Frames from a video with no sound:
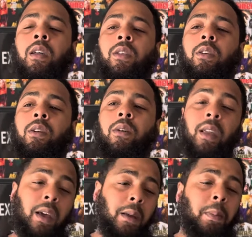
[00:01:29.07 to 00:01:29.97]
You know,
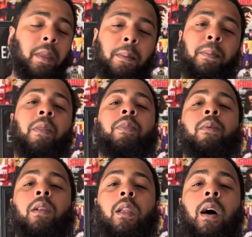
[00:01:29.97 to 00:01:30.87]
he'd been through
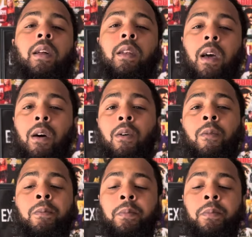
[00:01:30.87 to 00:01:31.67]
a lot. Now,